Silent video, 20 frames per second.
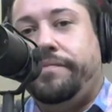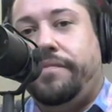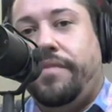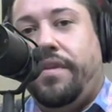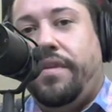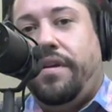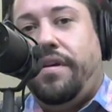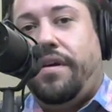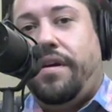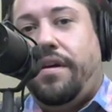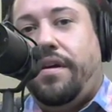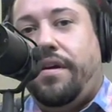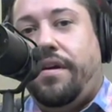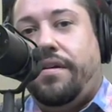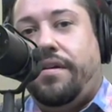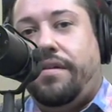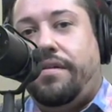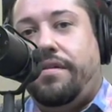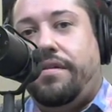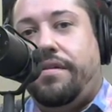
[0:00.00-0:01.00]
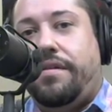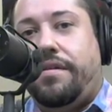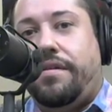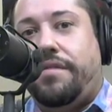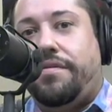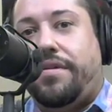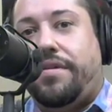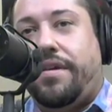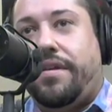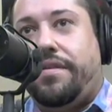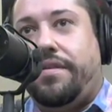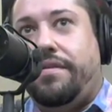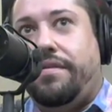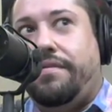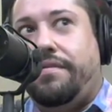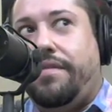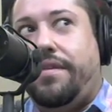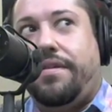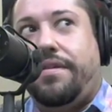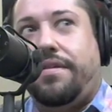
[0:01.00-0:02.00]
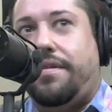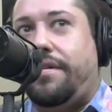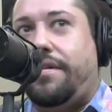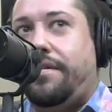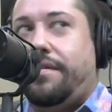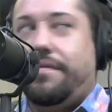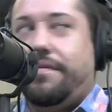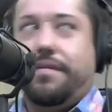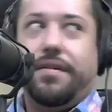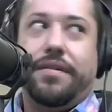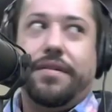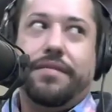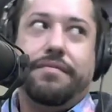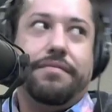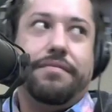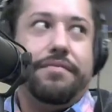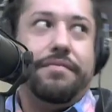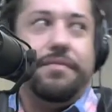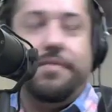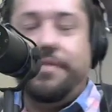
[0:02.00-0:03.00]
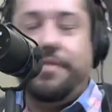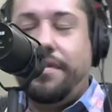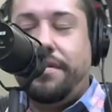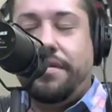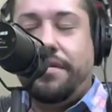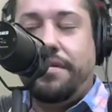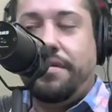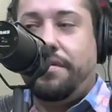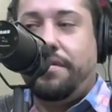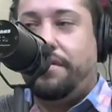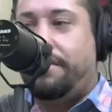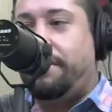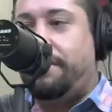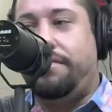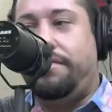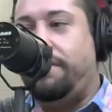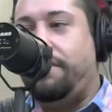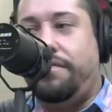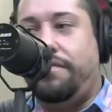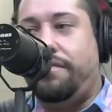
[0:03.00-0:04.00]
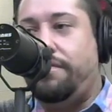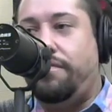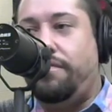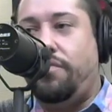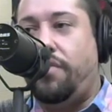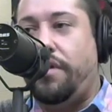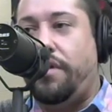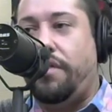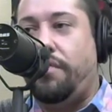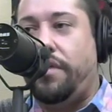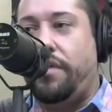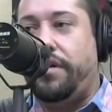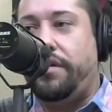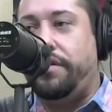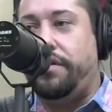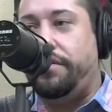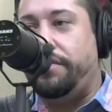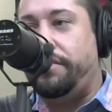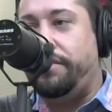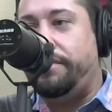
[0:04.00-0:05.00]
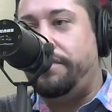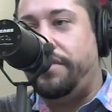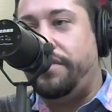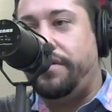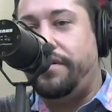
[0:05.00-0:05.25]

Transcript: and I was like, this is it, like, this is what I want to do. But,